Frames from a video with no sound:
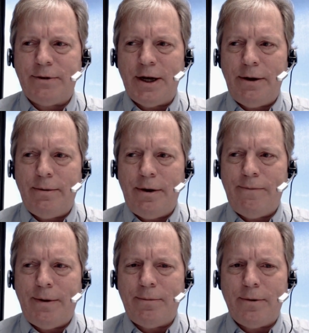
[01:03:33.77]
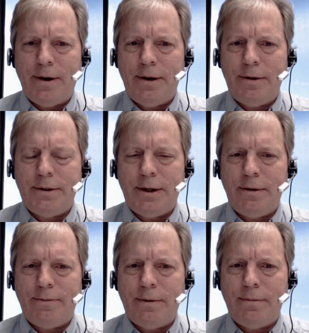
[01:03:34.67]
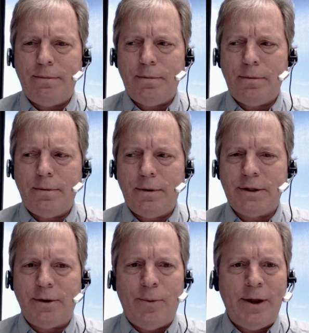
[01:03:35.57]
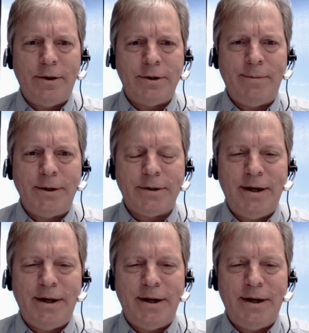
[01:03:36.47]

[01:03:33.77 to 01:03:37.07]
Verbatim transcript: January, February, January, uh, one of those two months